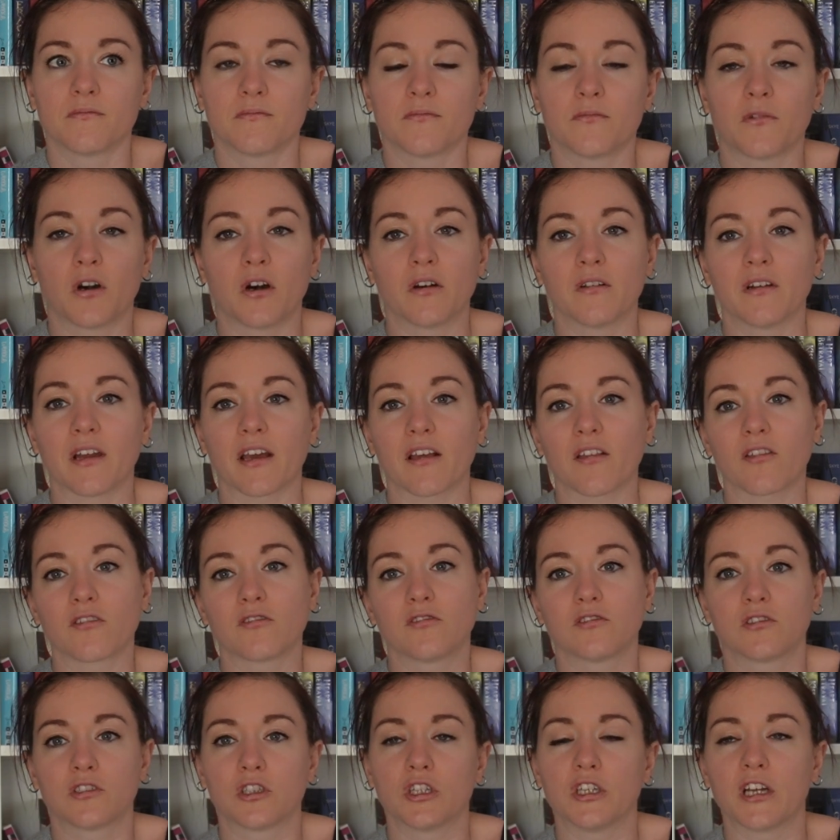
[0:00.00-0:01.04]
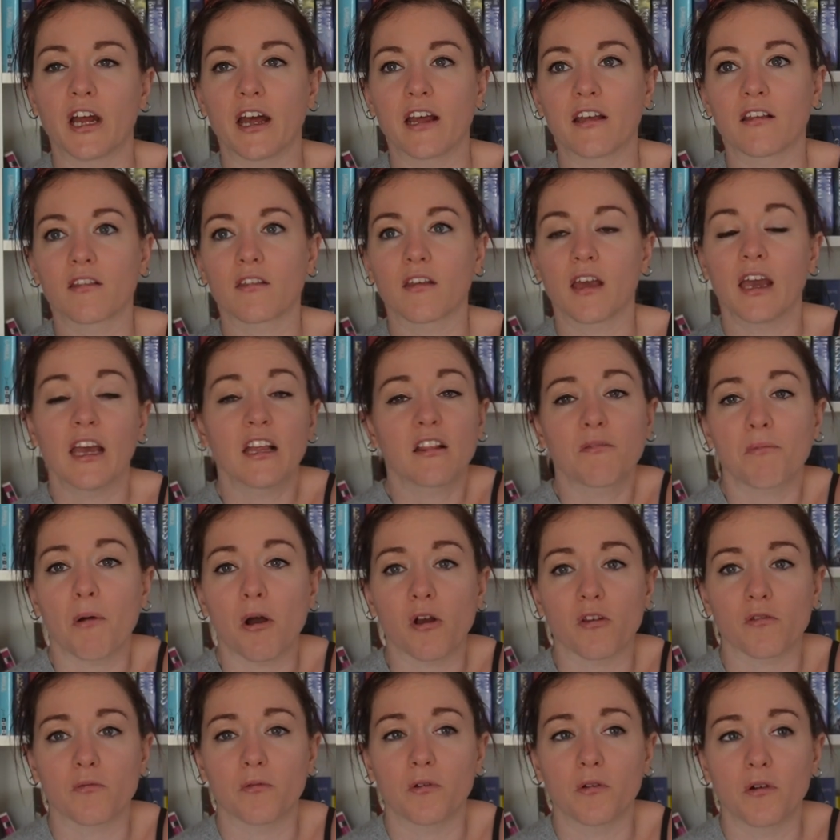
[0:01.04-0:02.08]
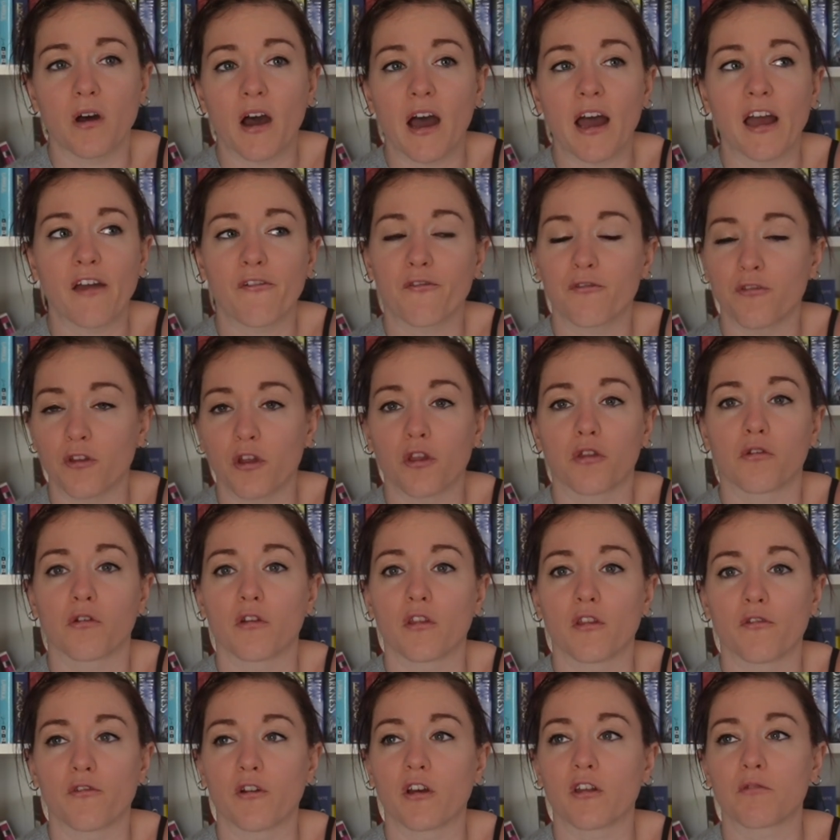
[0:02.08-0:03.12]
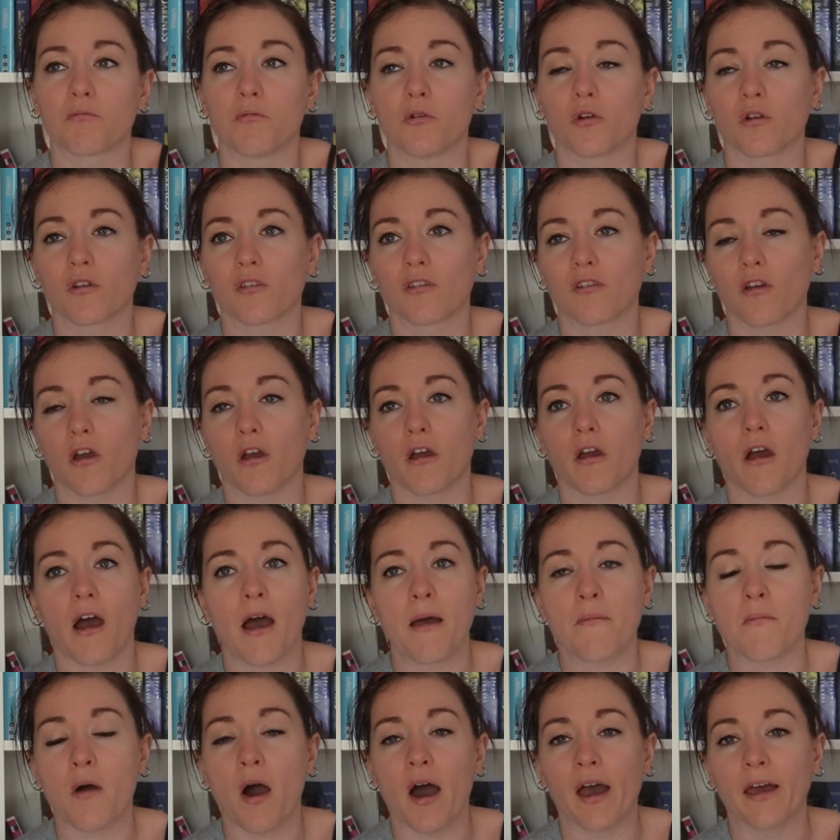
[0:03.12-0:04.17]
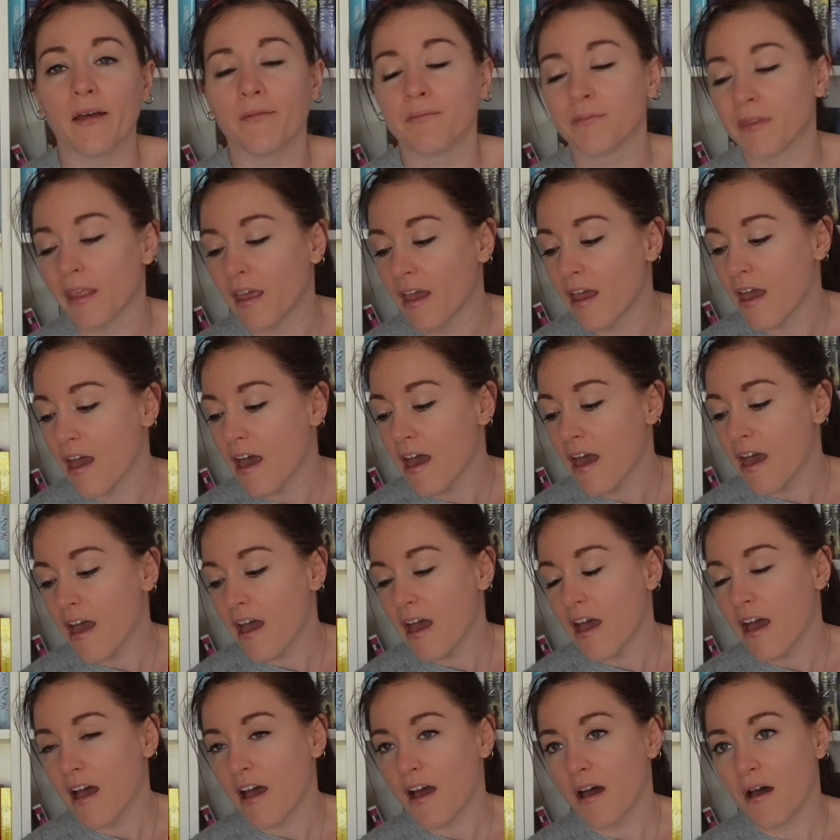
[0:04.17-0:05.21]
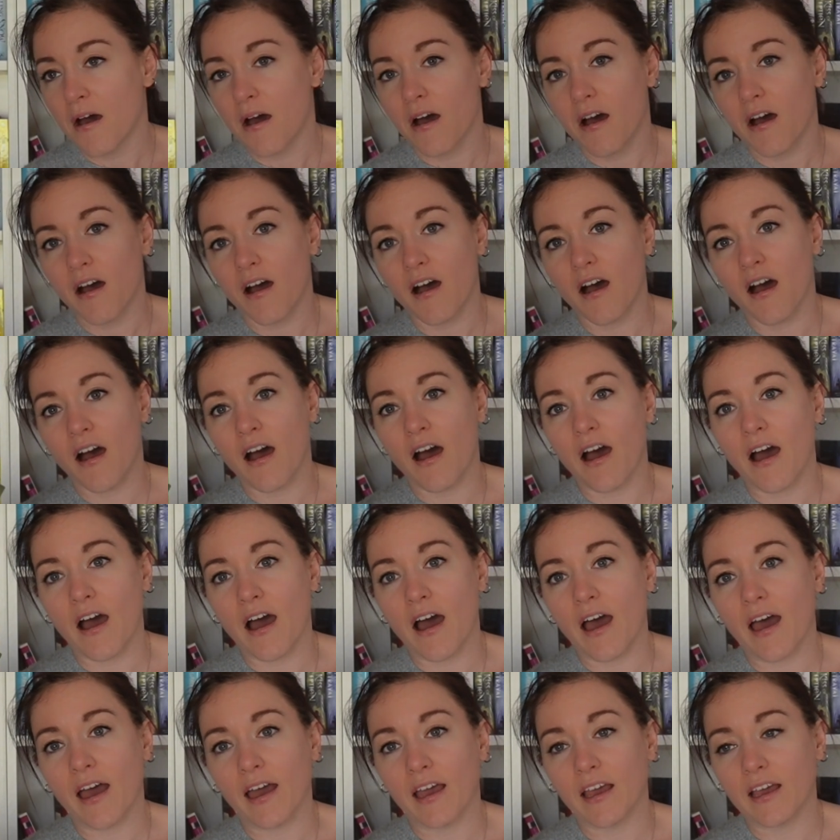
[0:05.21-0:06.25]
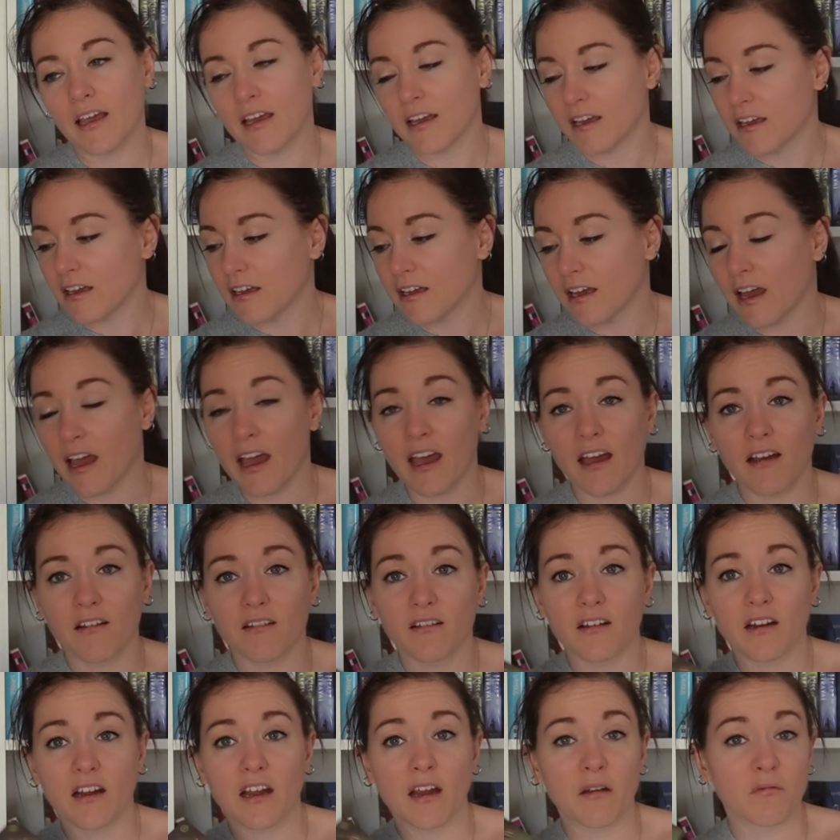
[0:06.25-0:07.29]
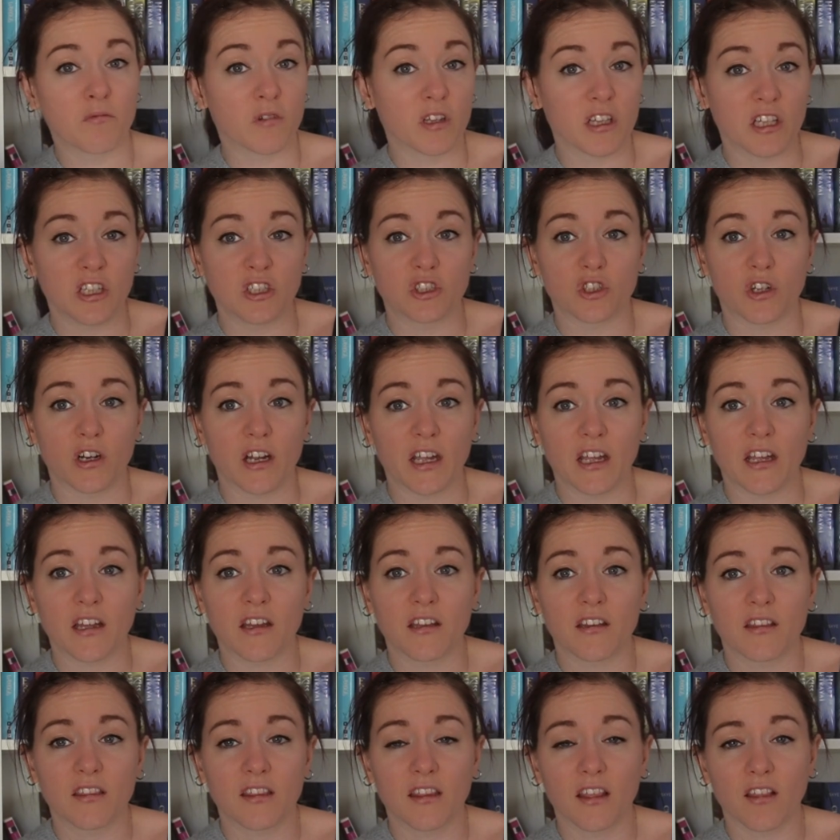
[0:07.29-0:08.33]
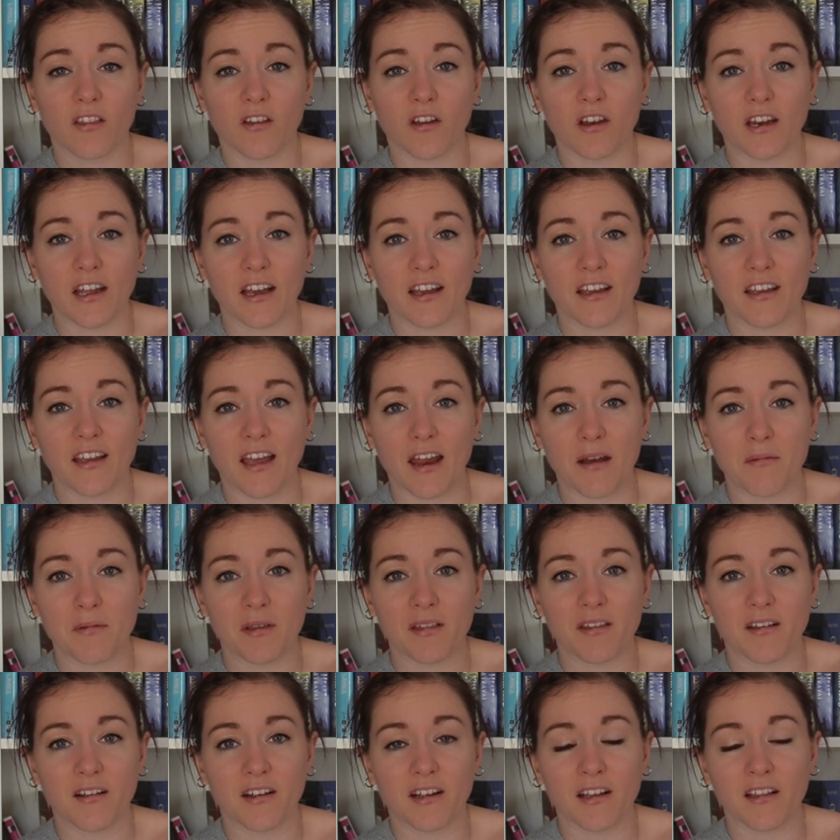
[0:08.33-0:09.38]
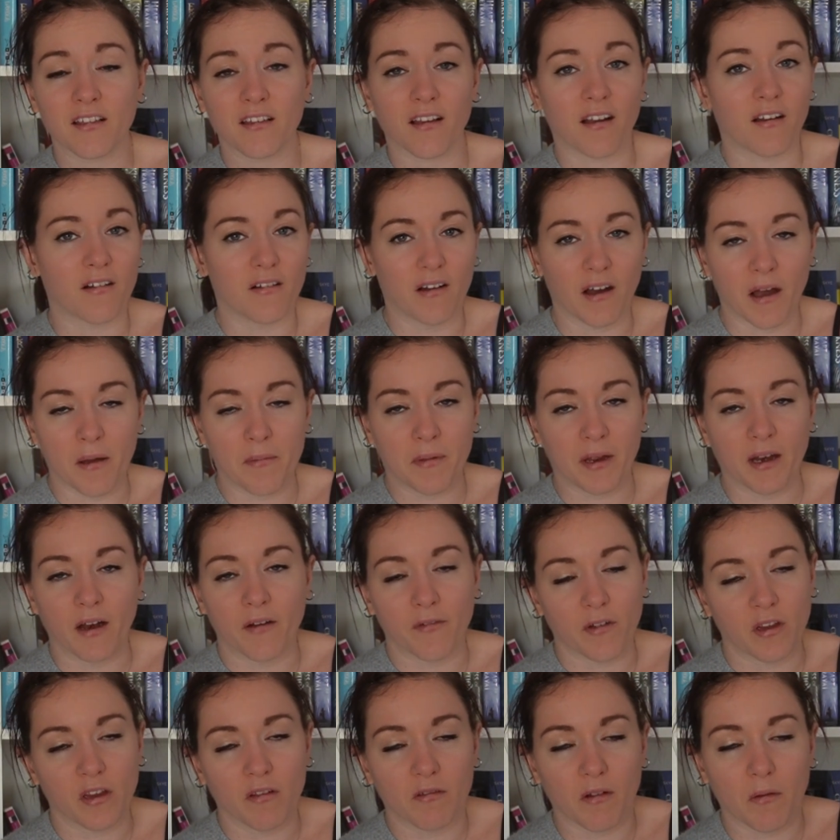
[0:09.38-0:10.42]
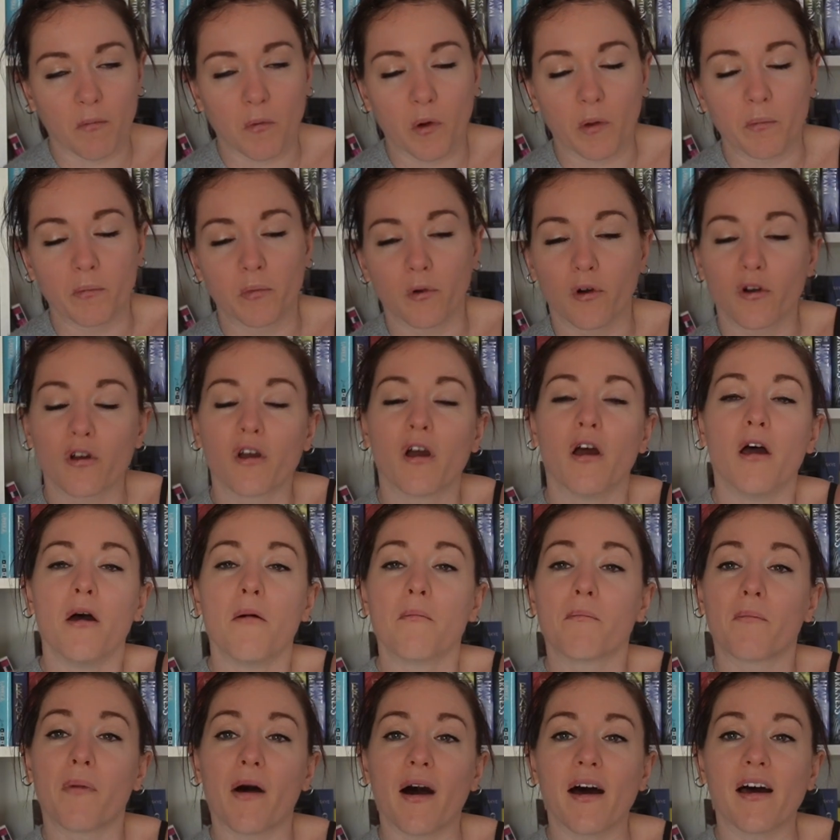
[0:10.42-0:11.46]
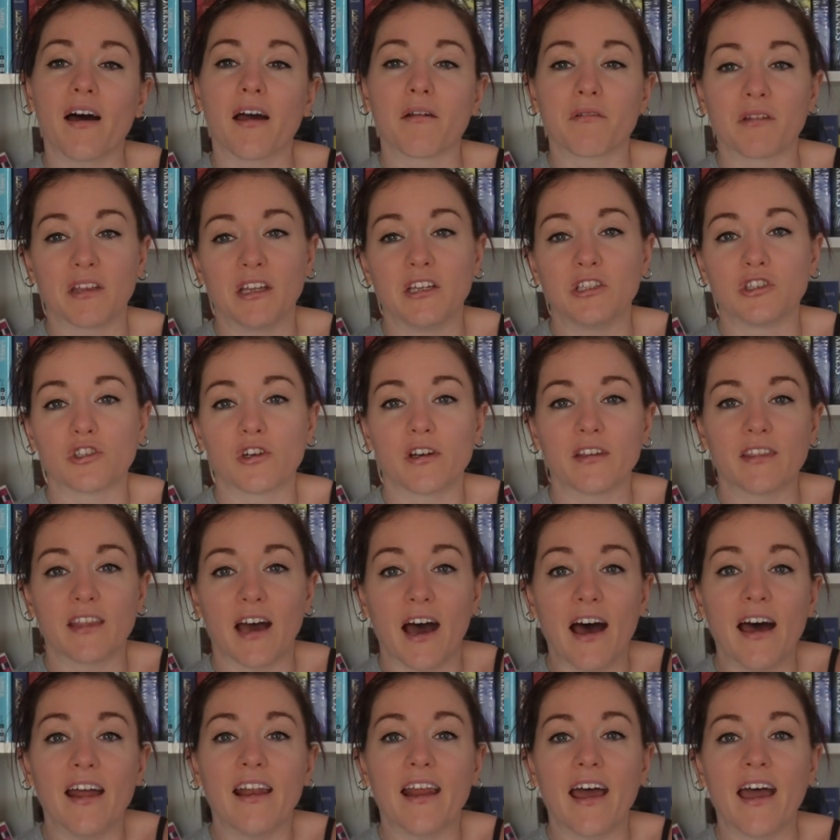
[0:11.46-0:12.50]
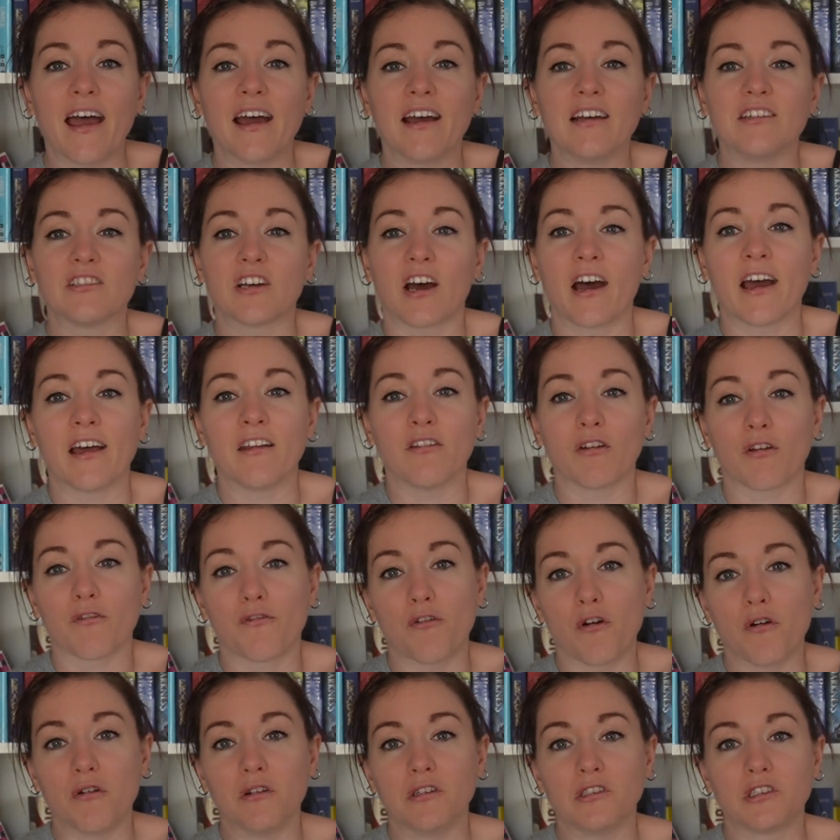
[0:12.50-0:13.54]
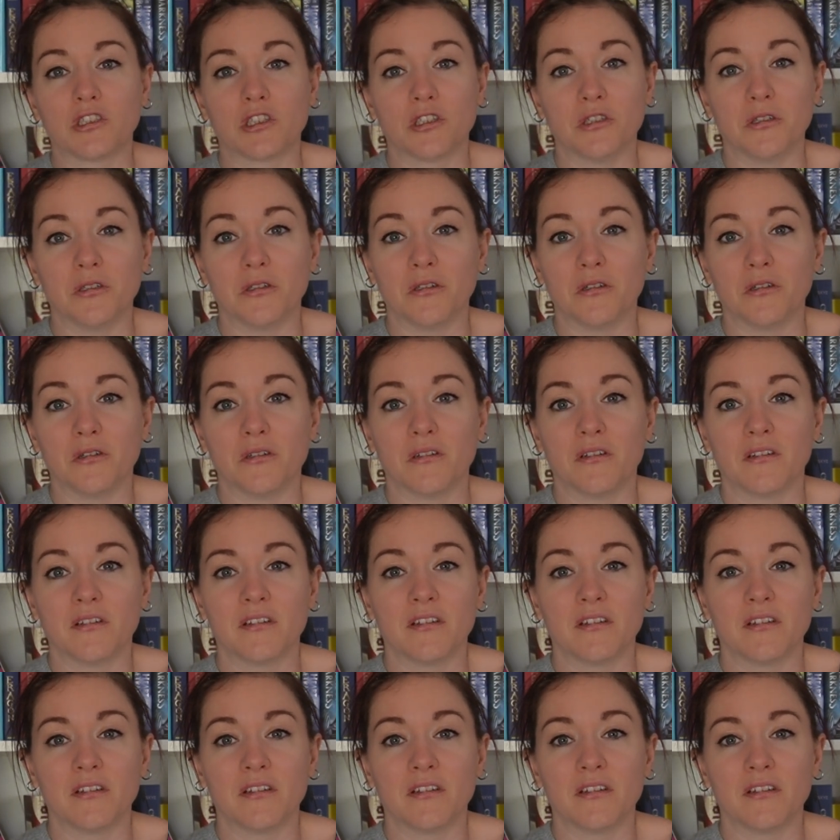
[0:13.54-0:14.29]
The next 2 days. It's possible. I flew through the first book, so I might. I am really enjoying the Zodiac Academy series. I mean, I've only read one book, but I really enjoyed that, and I look forward to